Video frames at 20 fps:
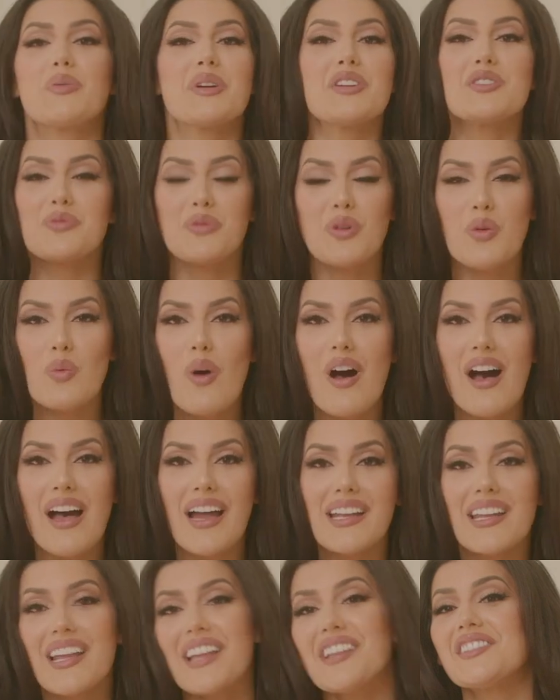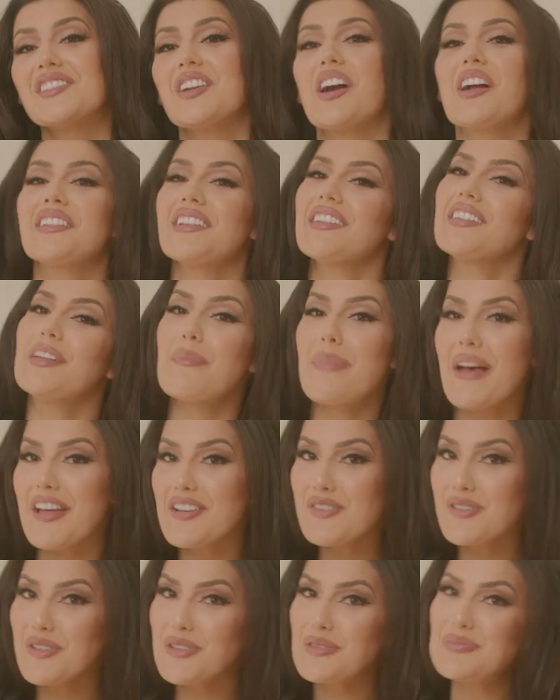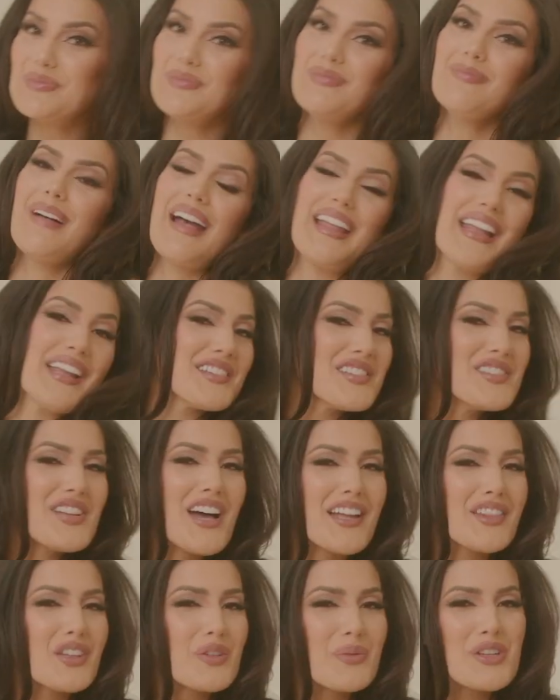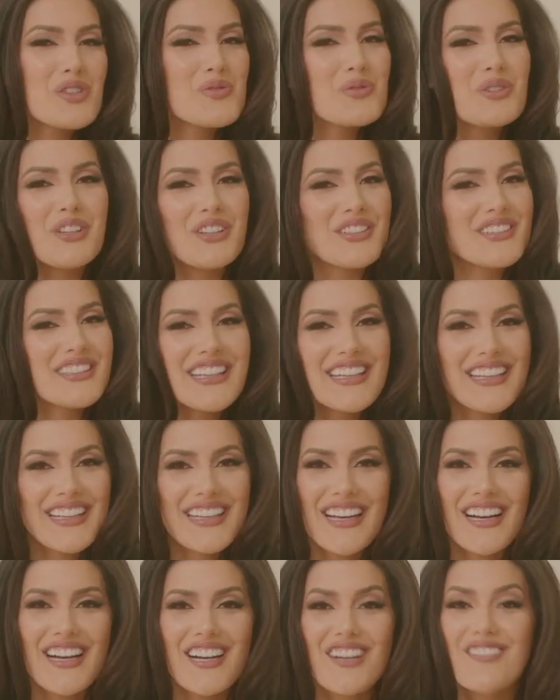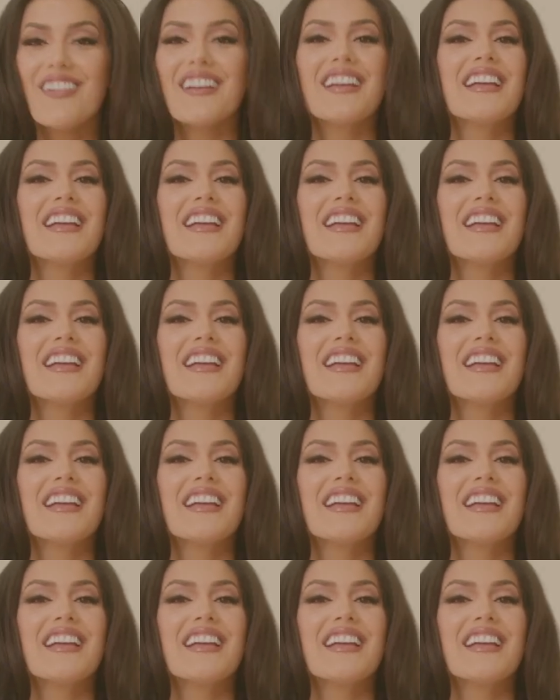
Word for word: ritual one, it starts in the bedroom, and it's not the ritual you're thinking of.